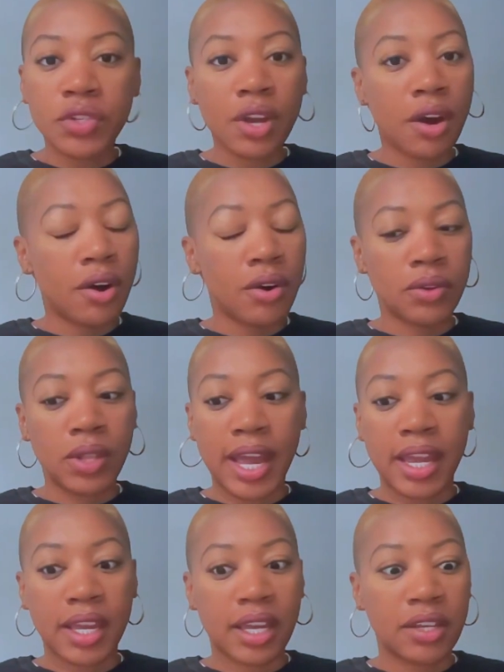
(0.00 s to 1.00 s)
So
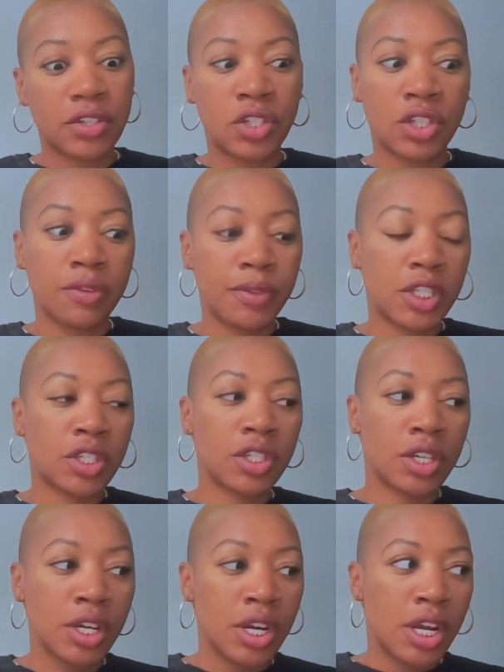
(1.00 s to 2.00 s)
like she
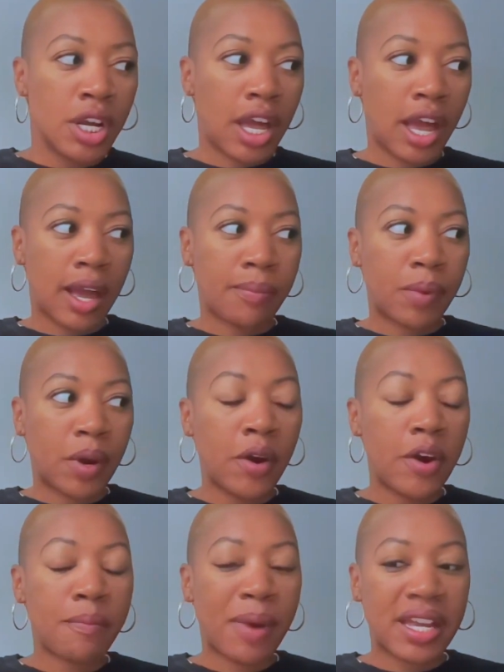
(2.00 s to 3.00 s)
was um,
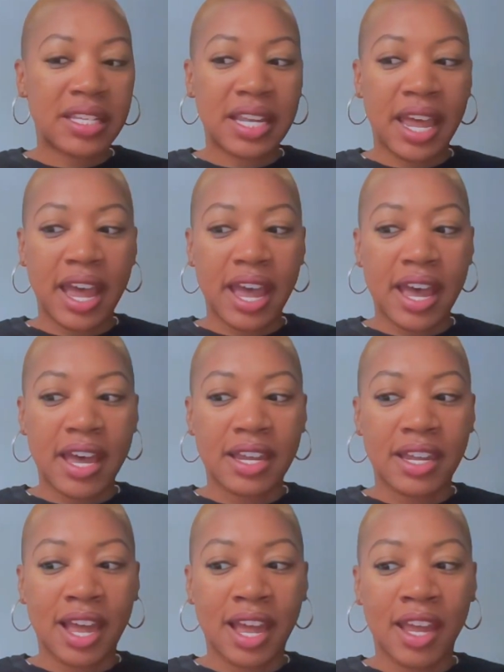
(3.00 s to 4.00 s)
her and my dad,
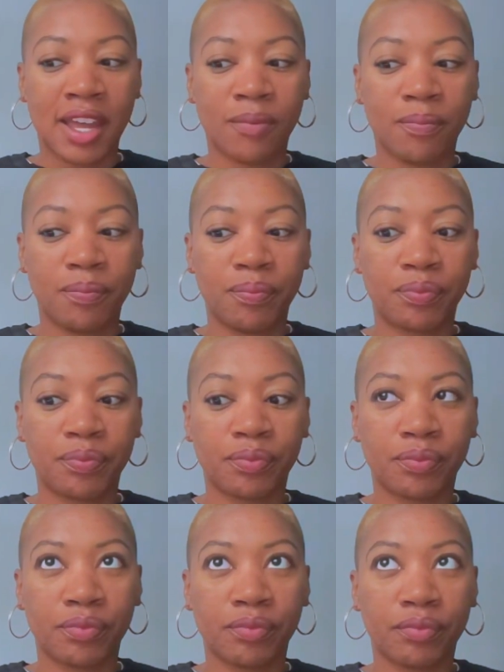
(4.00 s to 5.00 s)
like,
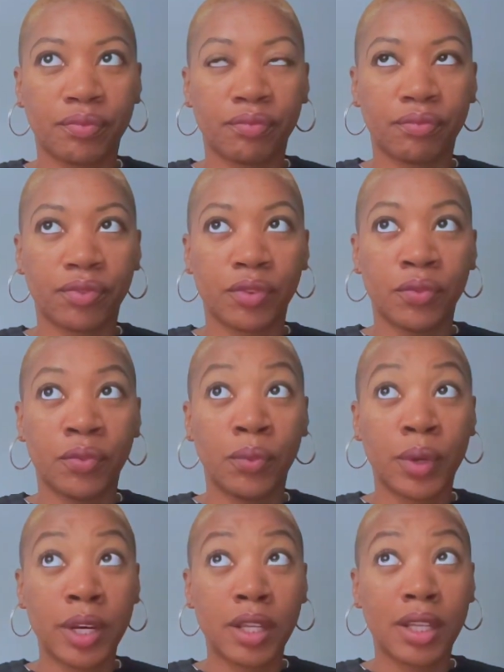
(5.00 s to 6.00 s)

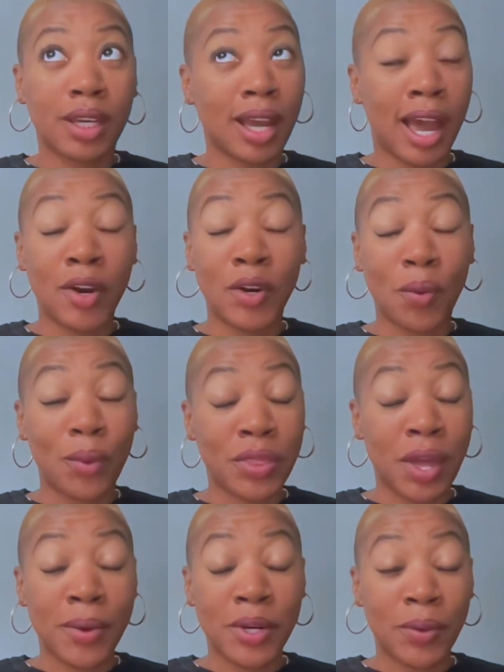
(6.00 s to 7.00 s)
really, I don't know what
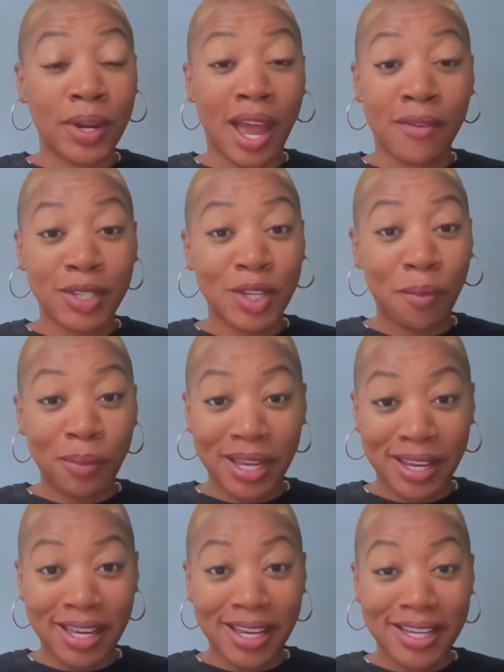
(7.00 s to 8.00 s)
they were doing to having so many
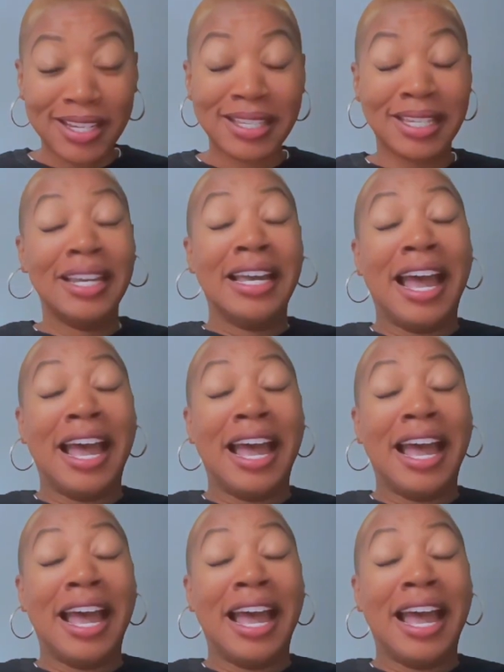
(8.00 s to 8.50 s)
kids.